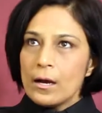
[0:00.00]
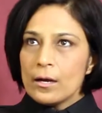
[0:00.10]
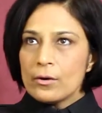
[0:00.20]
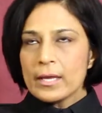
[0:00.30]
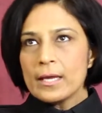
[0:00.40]

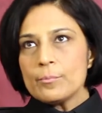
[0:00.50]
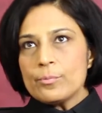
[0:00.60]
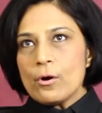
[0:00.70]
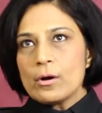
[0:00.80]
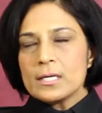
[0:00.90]
Okay,
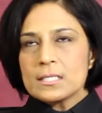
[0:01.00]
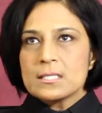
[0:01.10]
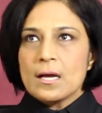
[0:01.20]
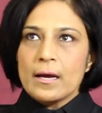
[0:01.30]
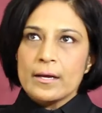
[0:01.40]
products,
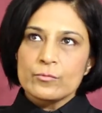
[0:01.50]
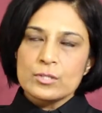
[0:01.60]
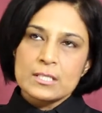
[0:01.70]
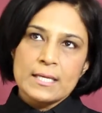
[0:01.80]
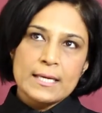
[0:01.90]
I would
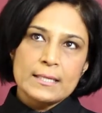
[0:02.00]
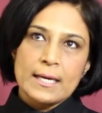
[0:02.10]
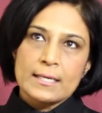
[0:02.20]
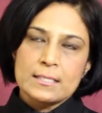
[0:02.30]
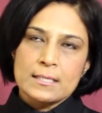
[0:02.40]
say
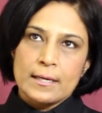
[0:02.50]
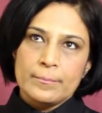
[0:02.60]
that